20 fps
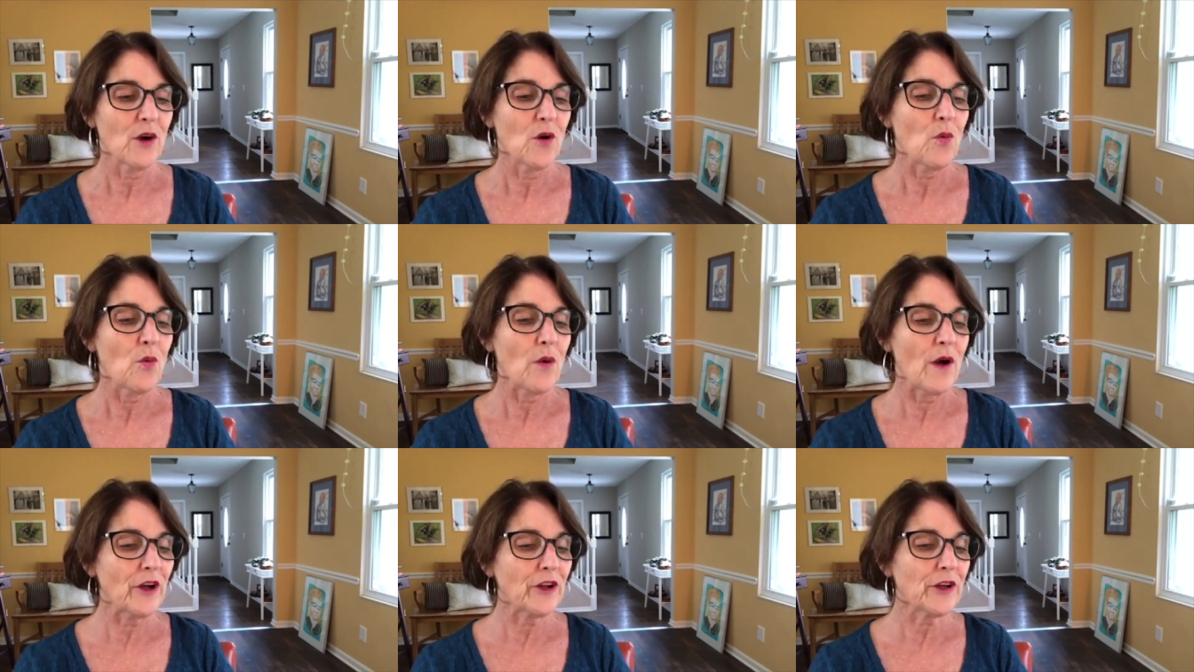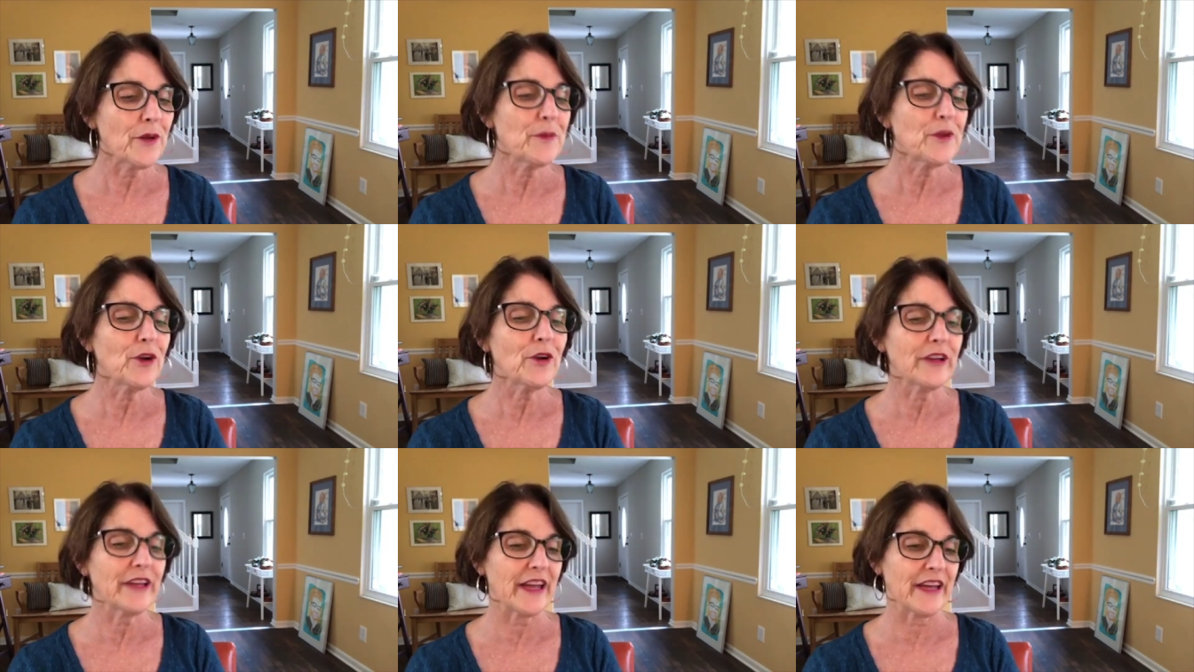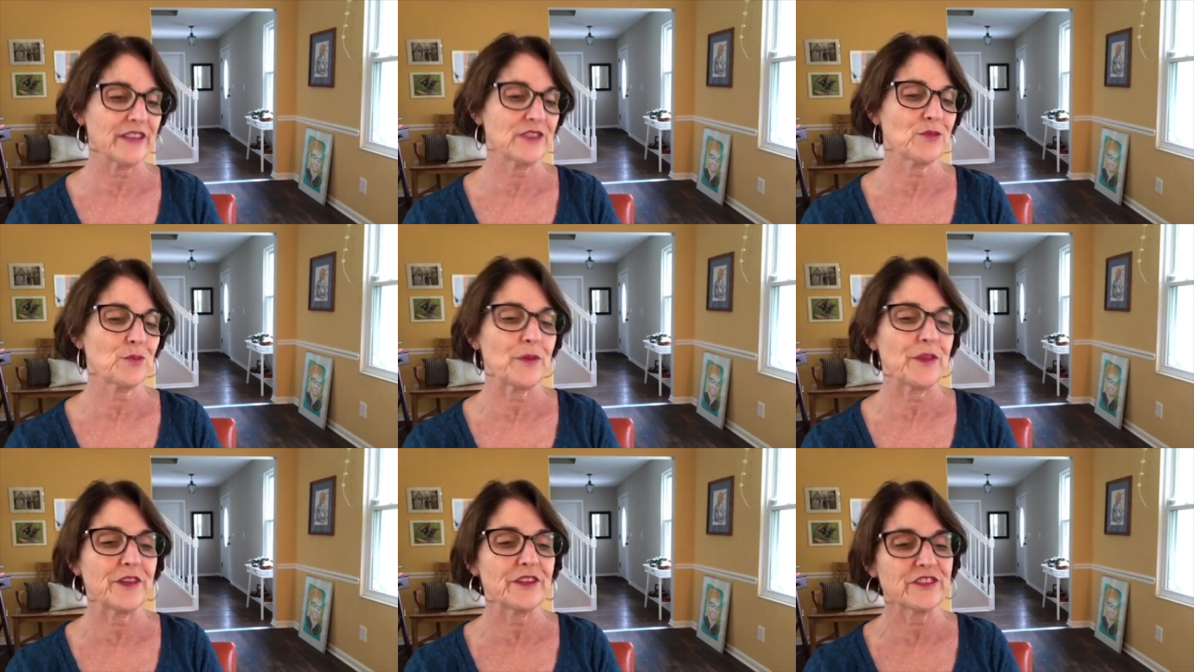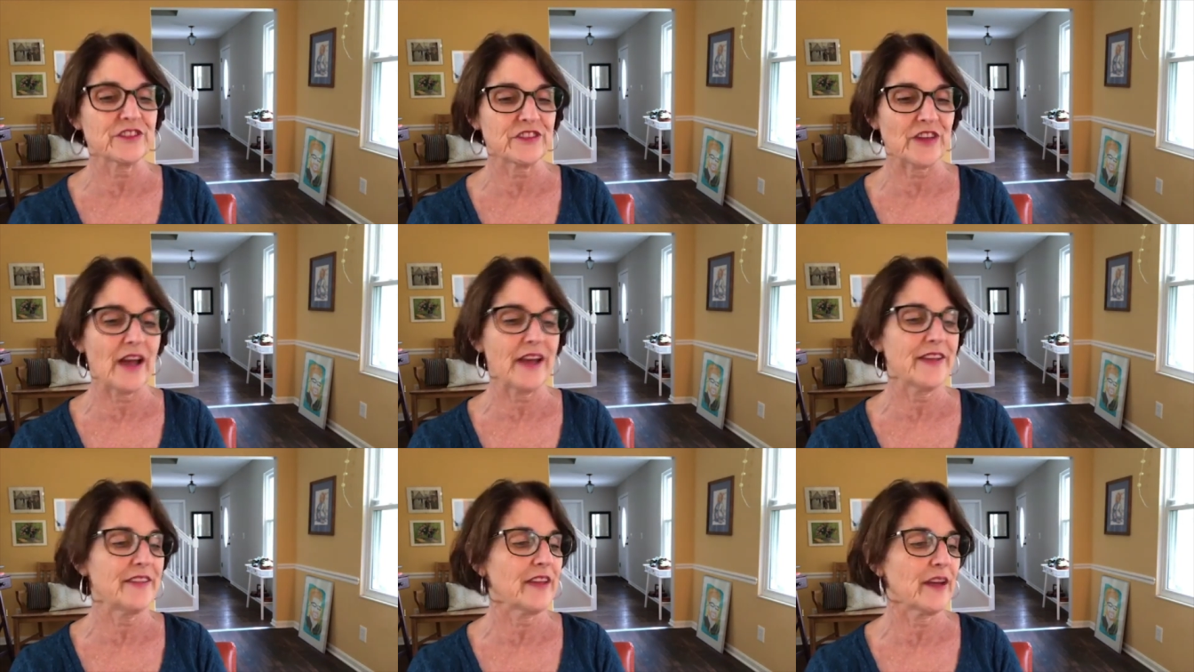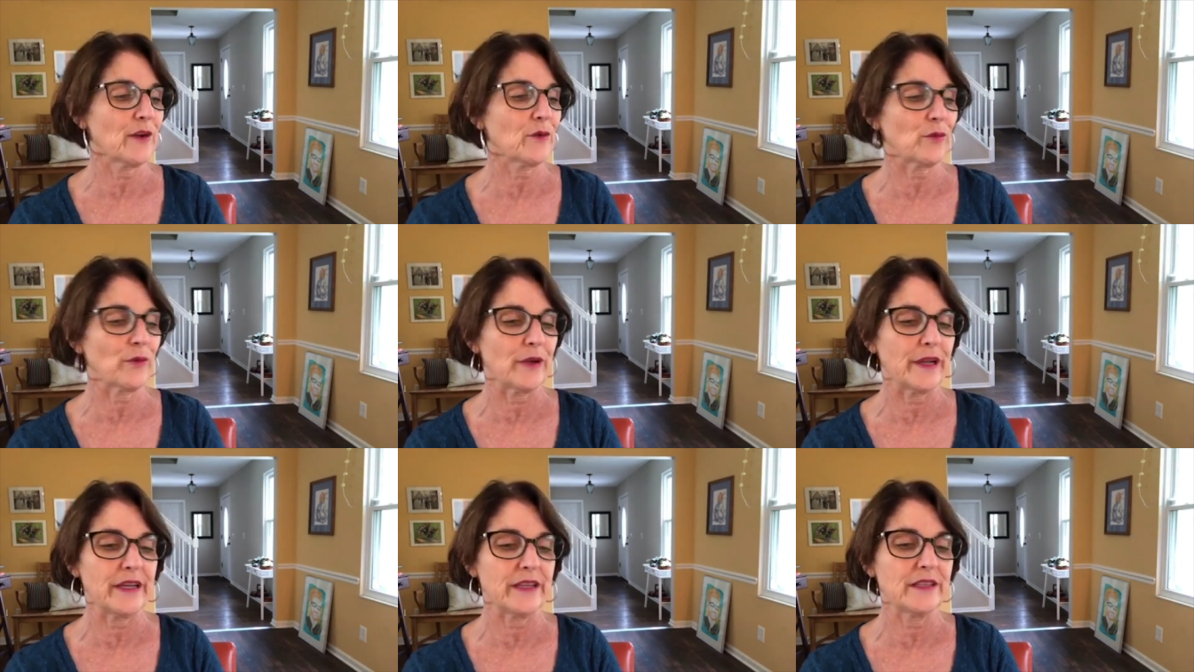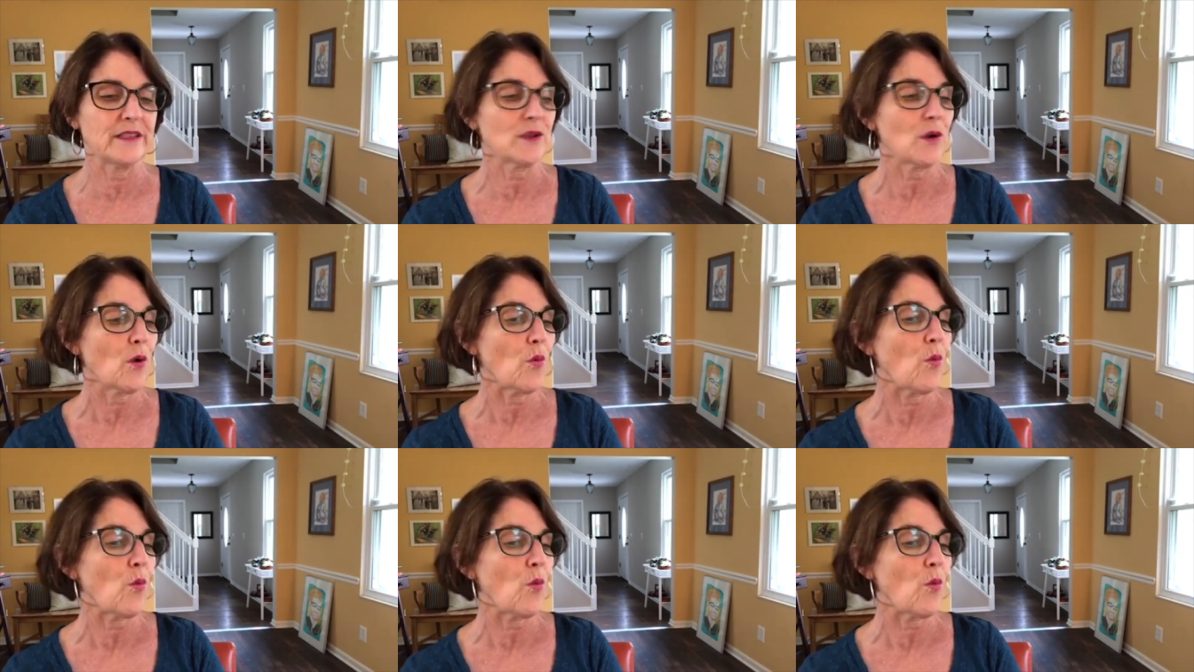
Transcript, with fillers: Welcome your guests with a sign that reads,